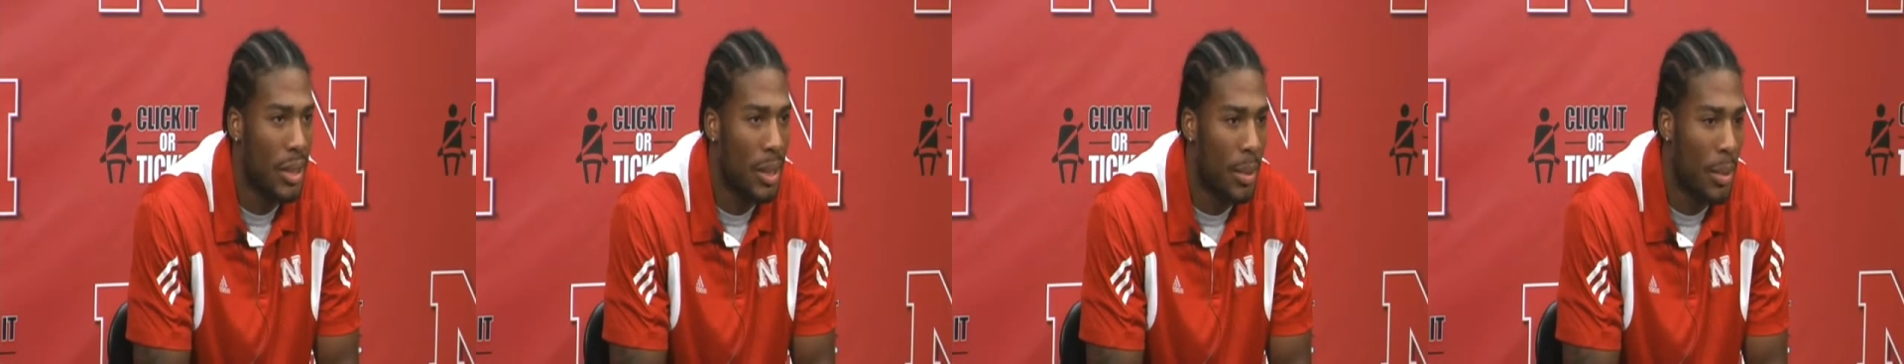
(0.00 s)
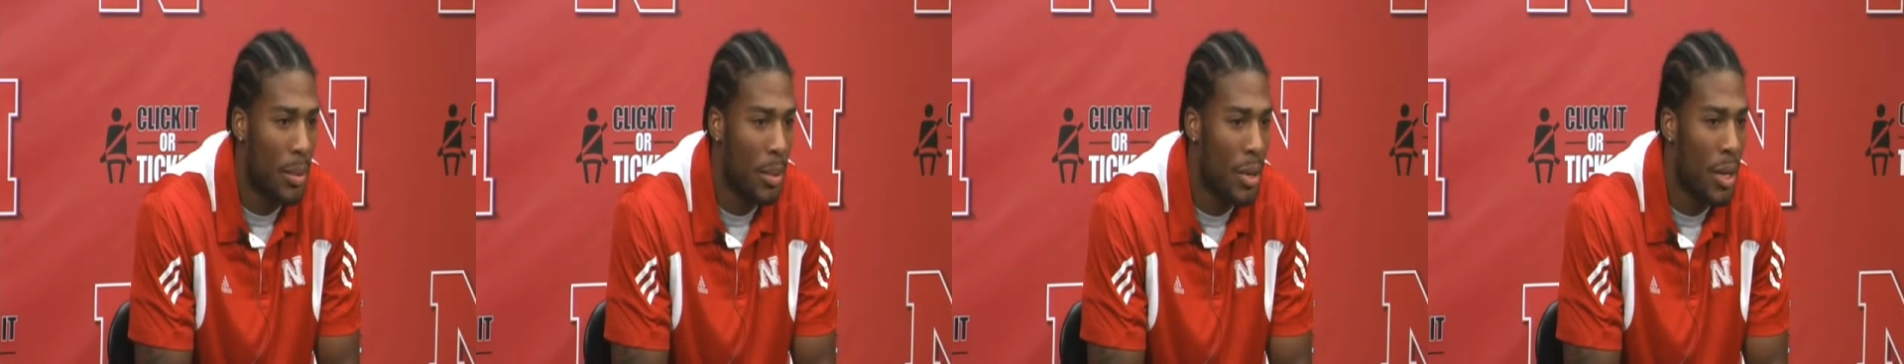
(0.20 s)

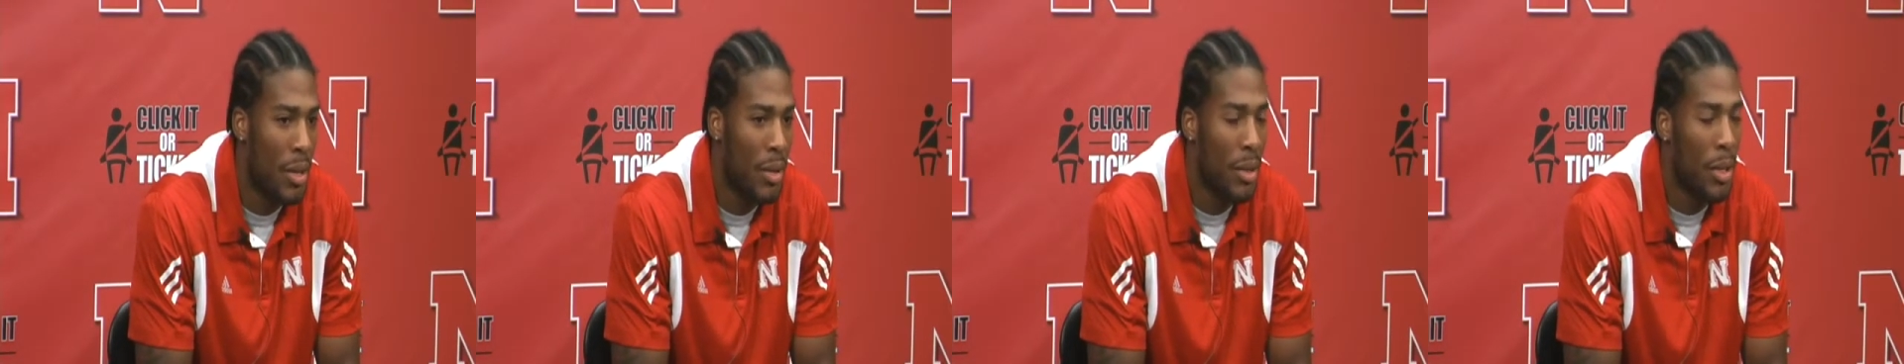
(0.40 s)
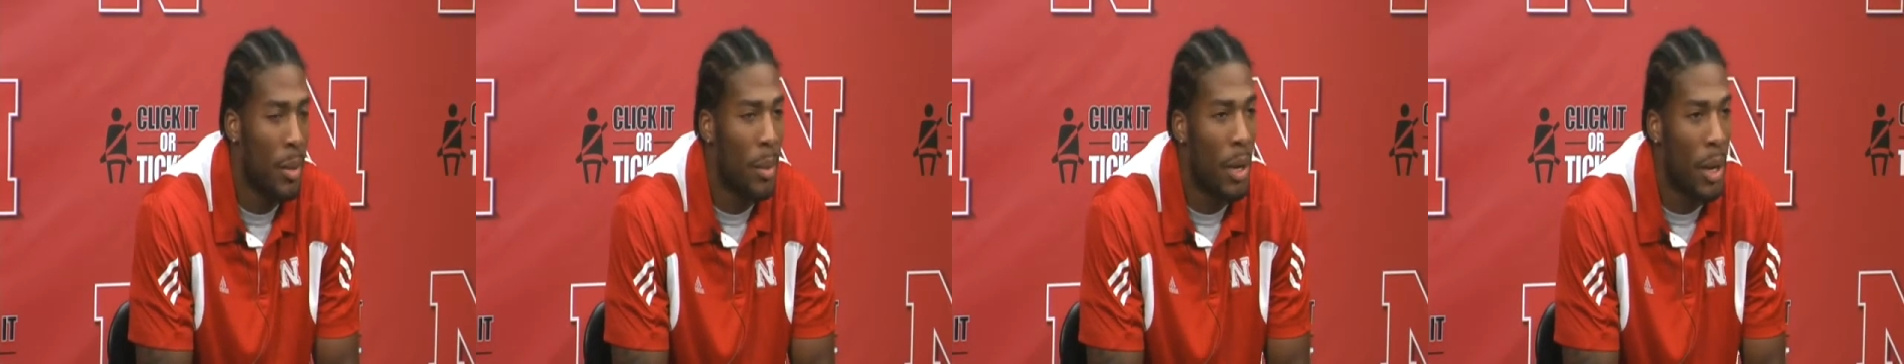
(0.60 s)
I mean, we're not
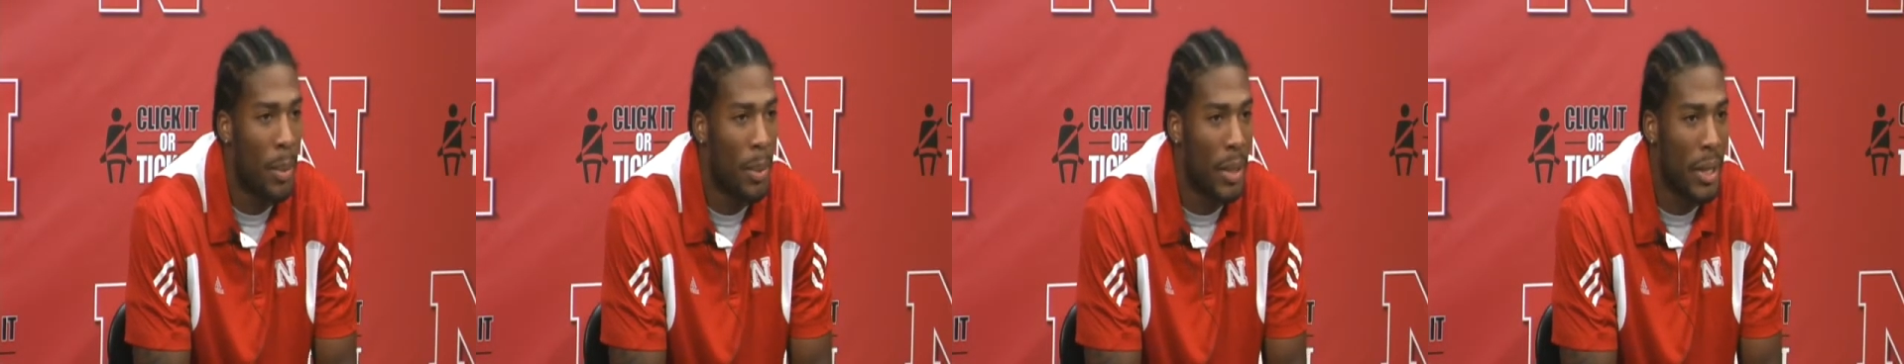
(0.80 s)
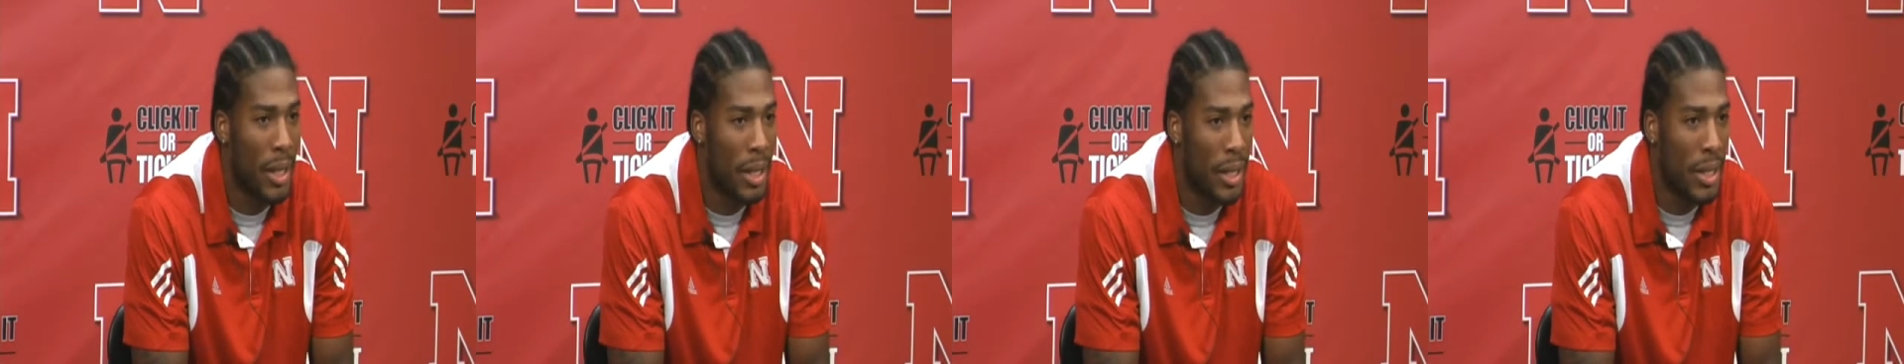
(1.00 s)
gonna come out
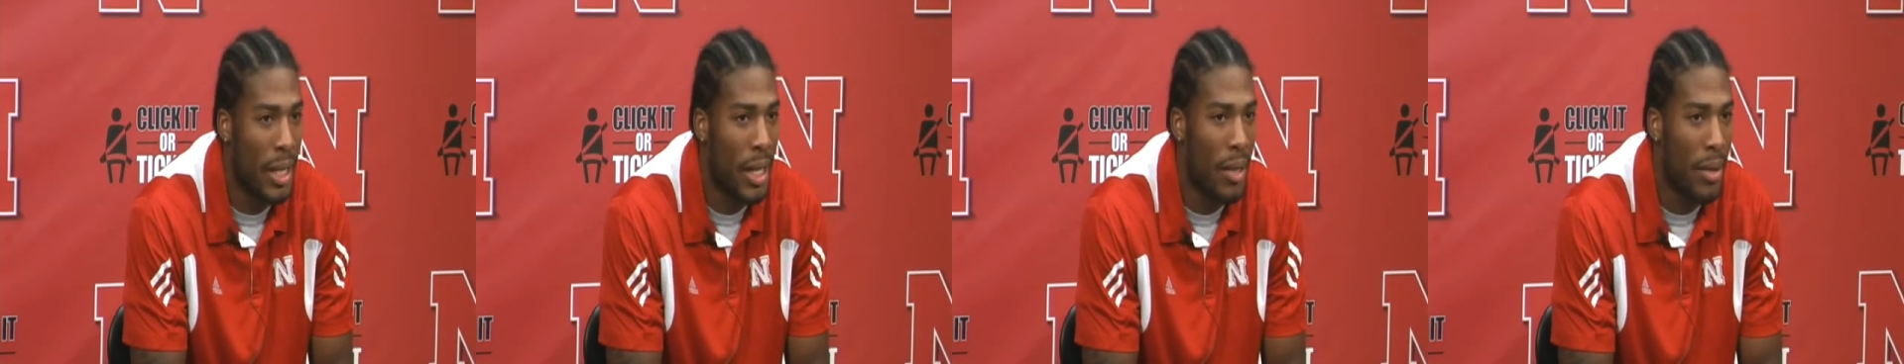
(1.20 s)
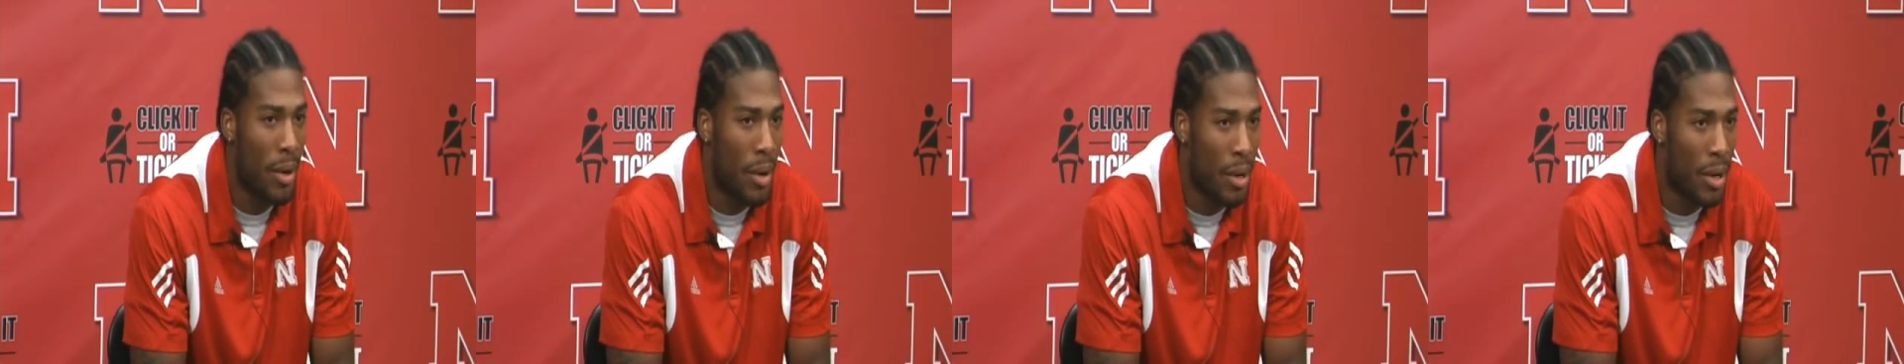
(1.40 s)
and play this
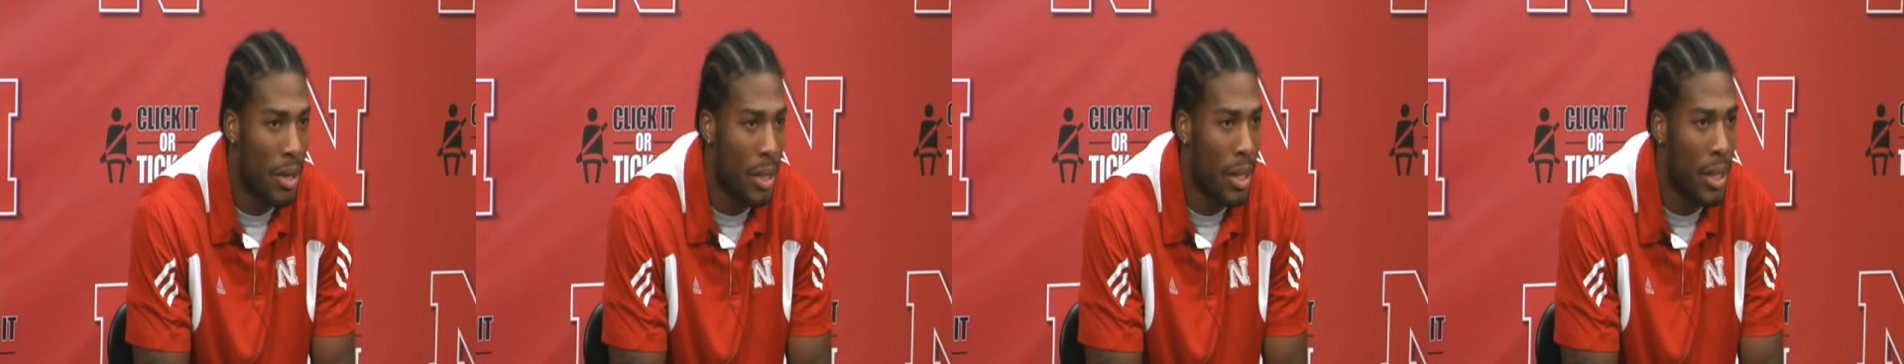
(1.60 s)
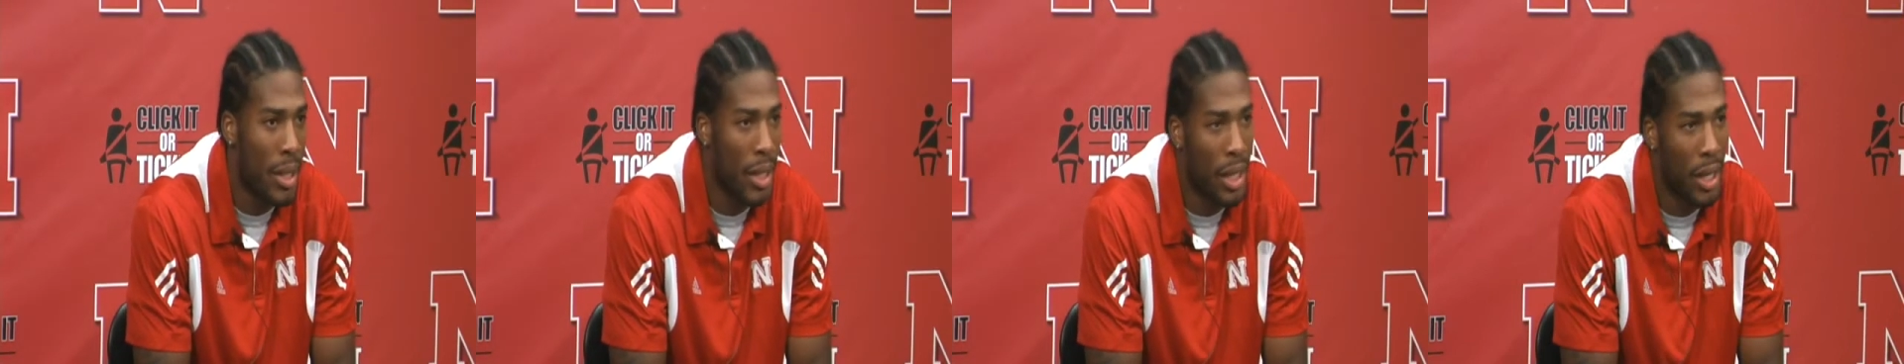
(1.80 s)
game
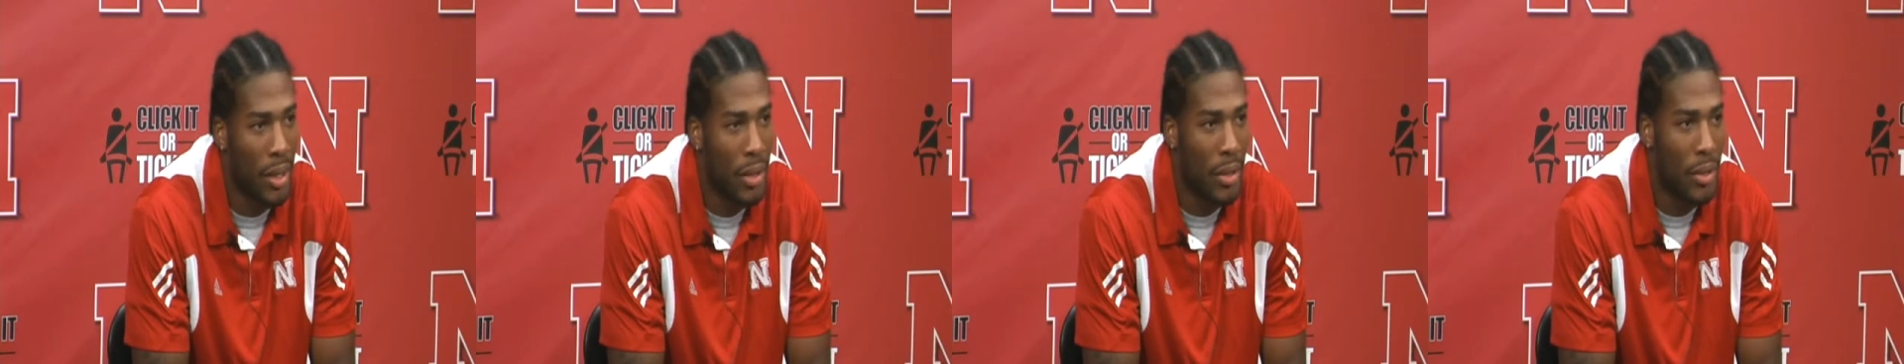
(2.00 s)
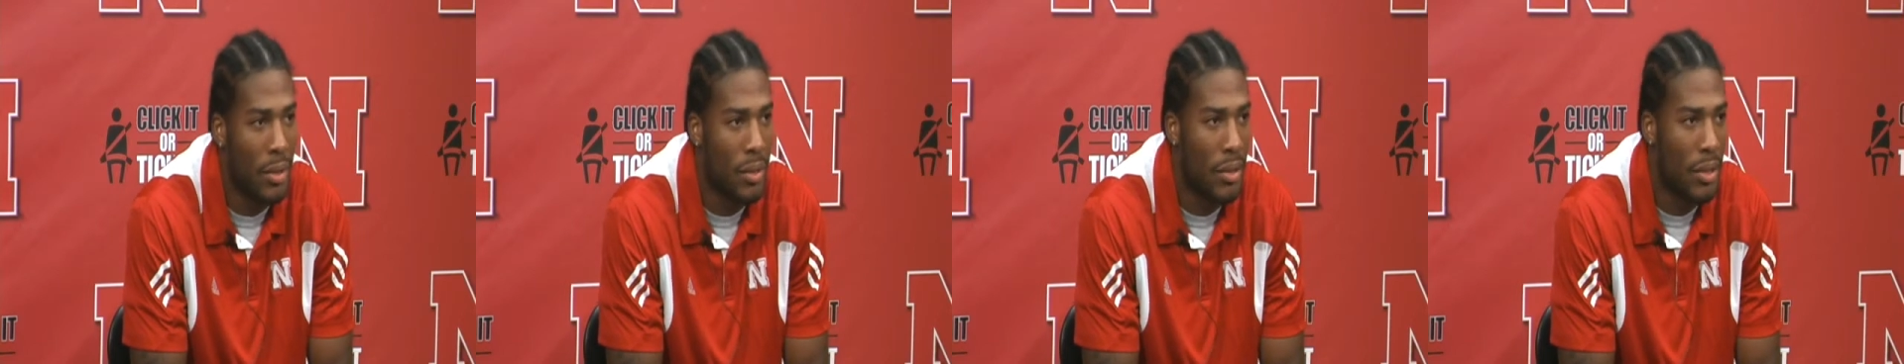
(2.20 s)
harder than any
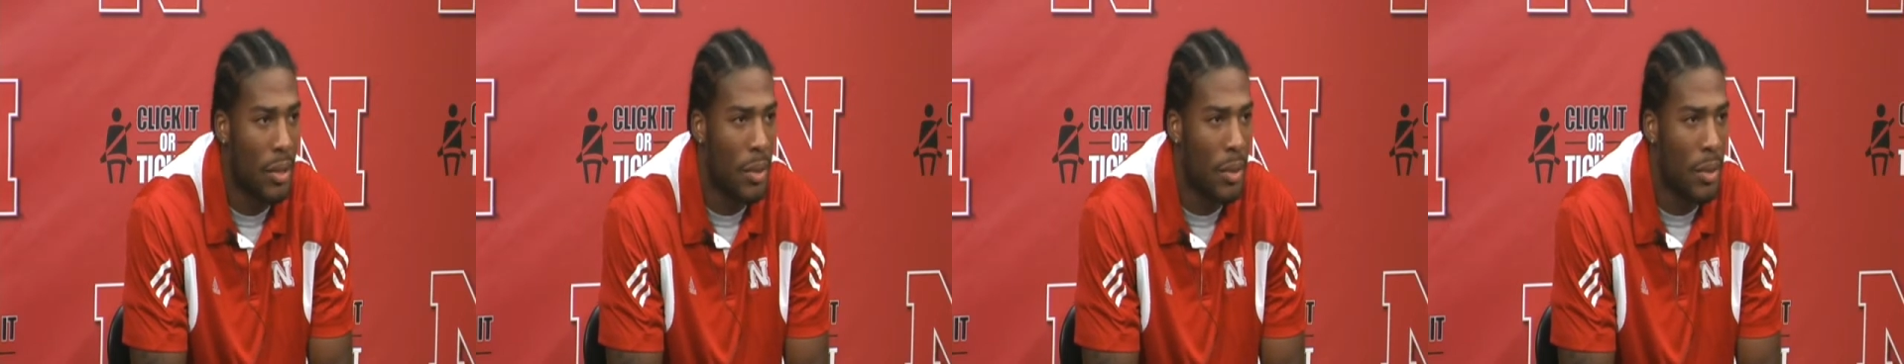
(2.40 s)
other,